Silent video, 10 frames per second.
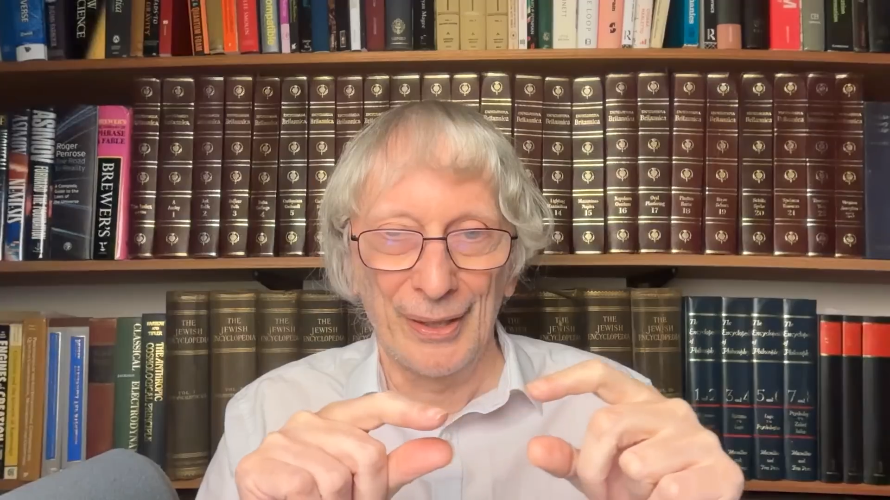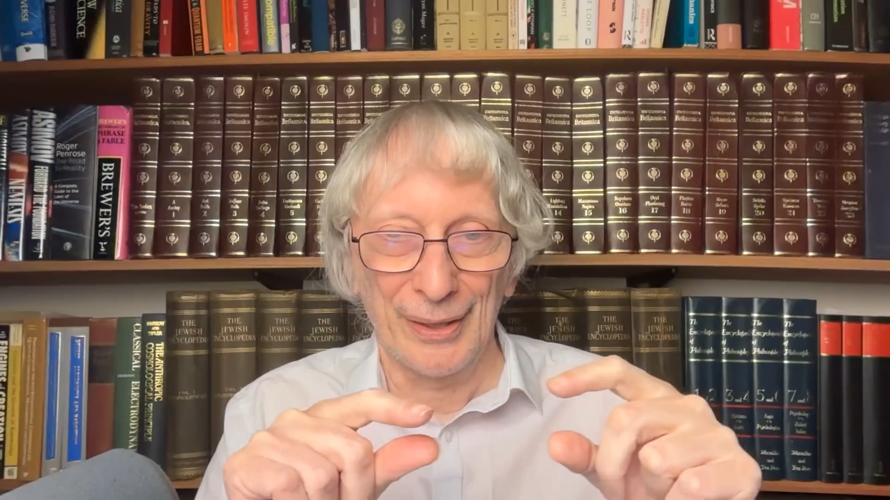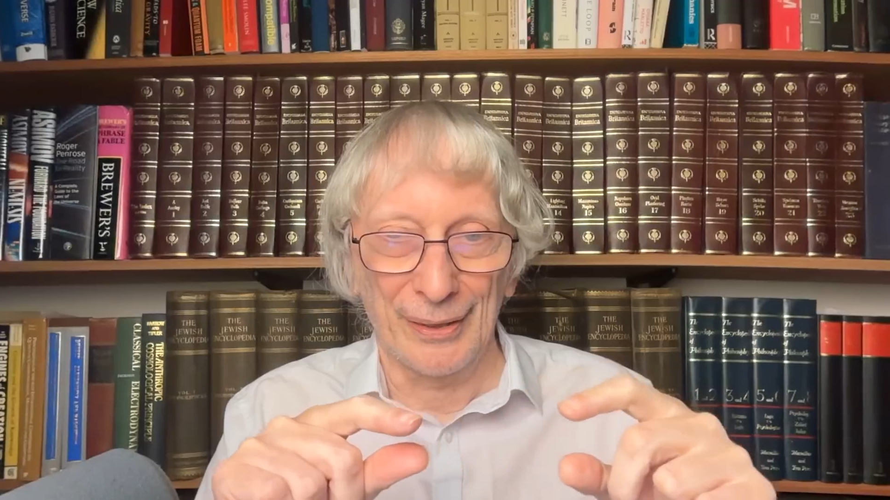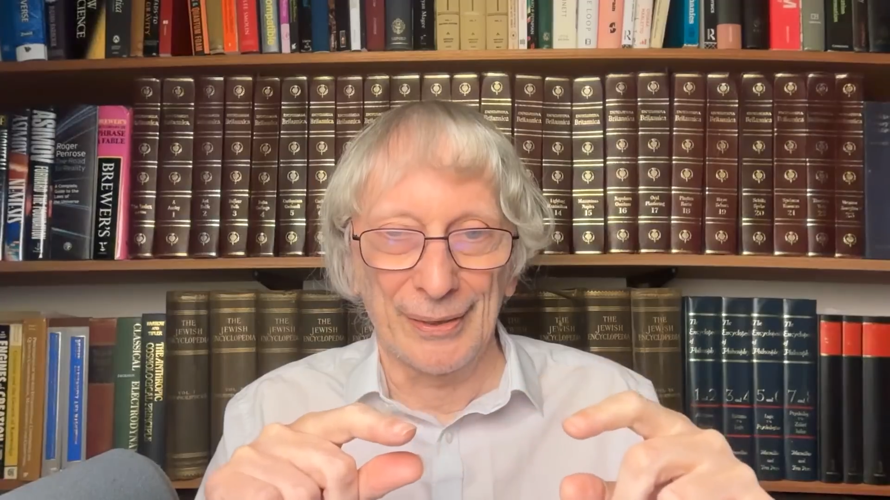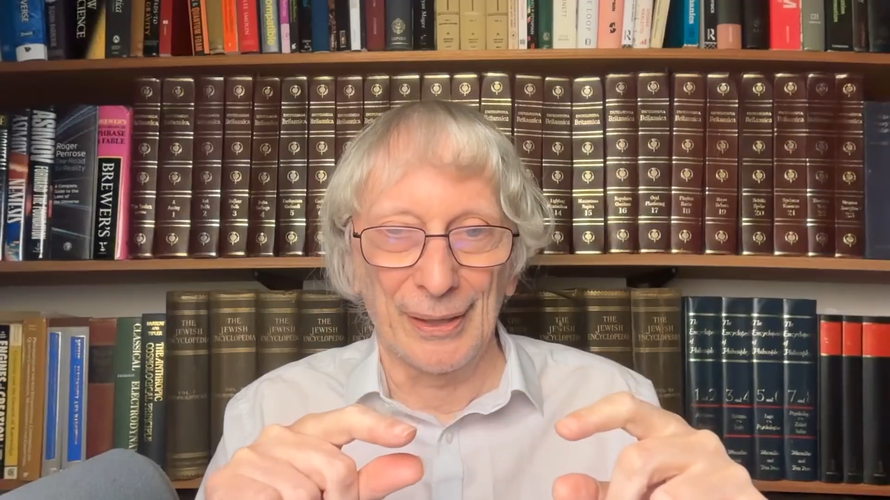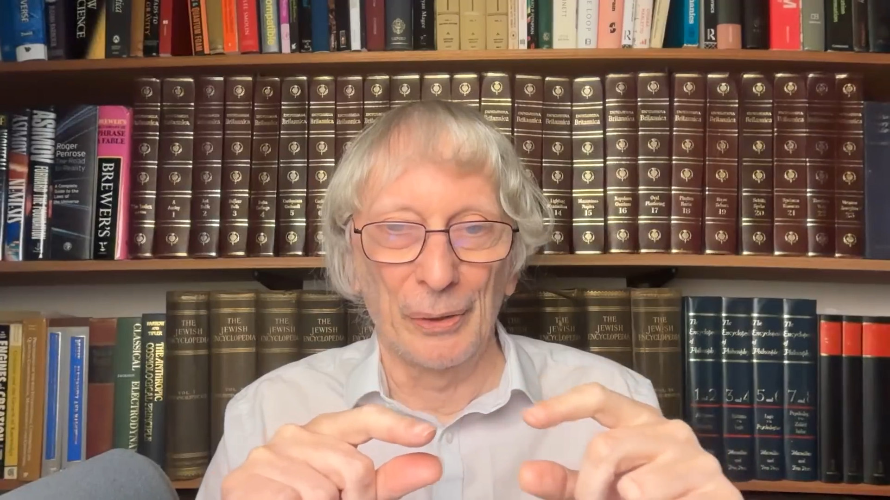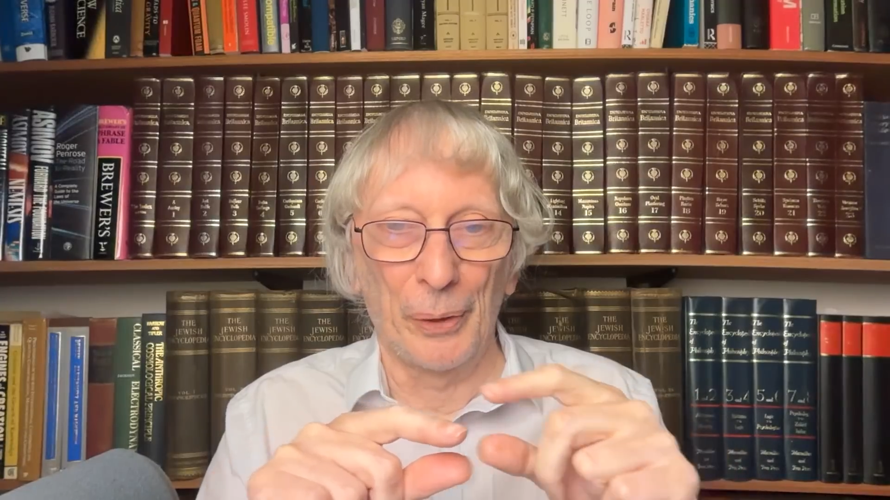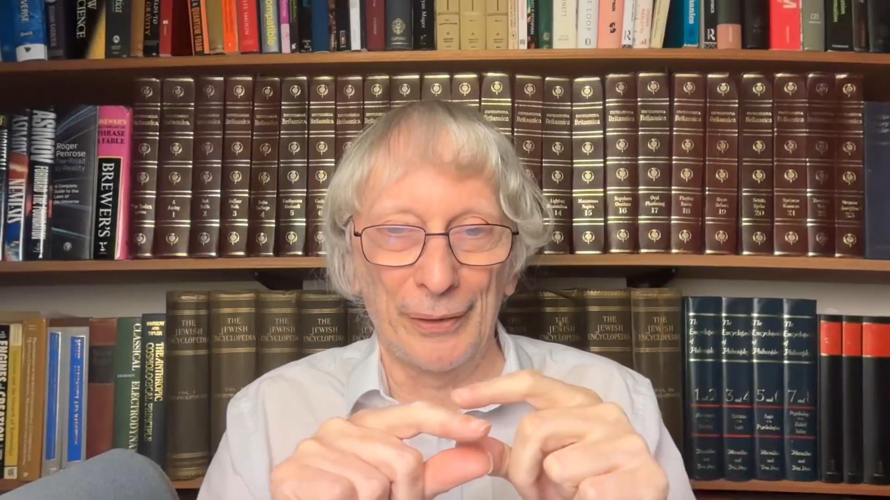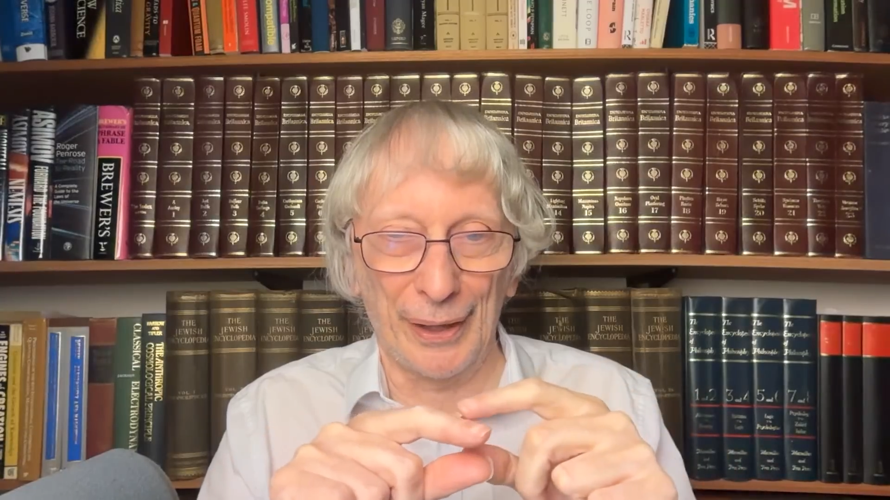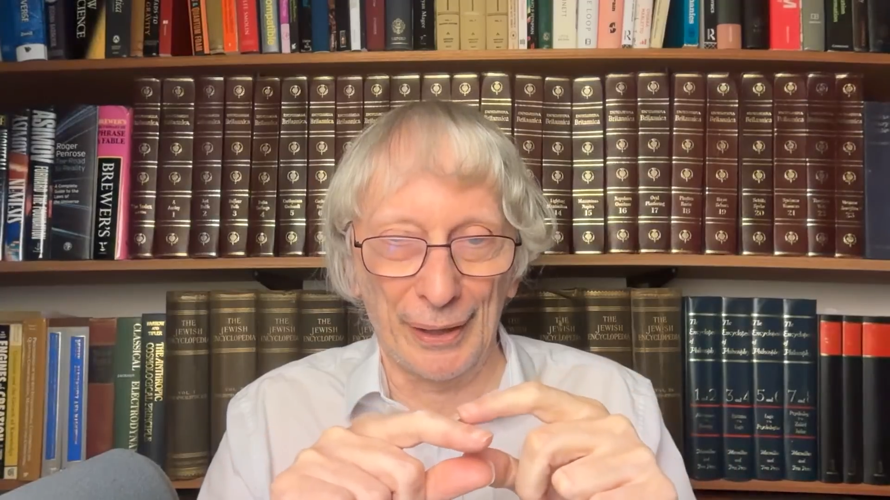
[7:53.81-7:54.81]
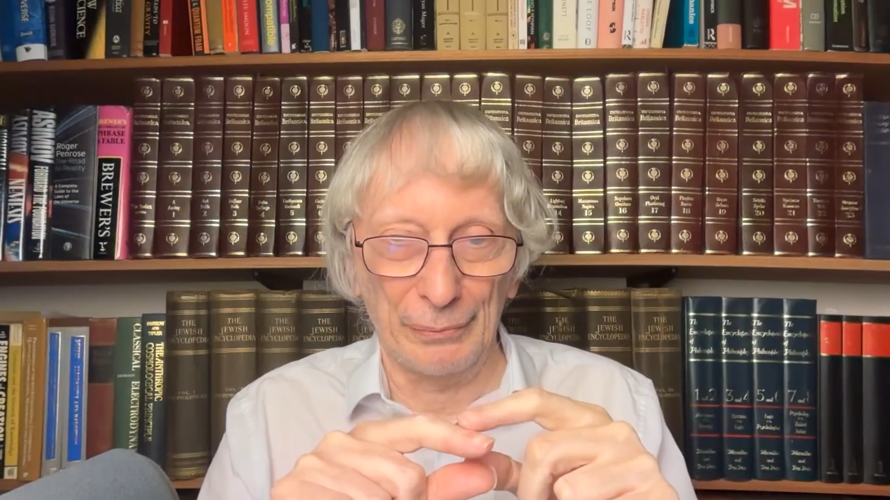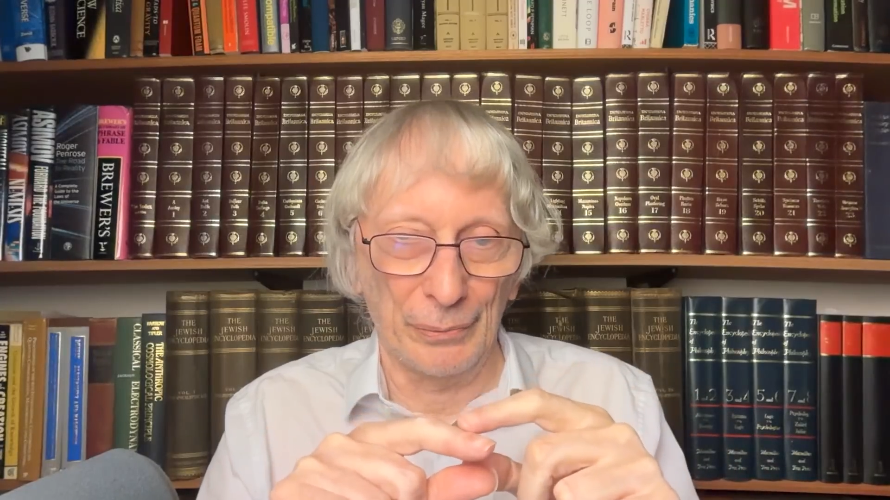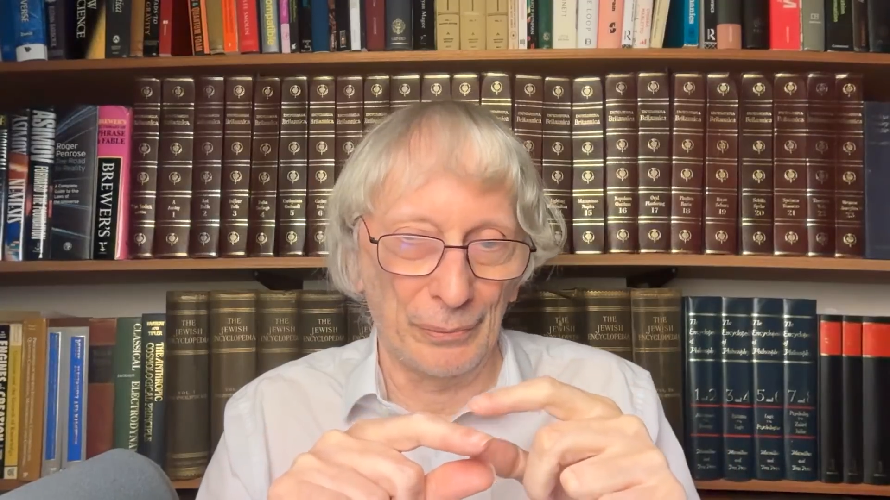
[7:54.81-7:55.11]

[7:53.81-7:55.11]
until when they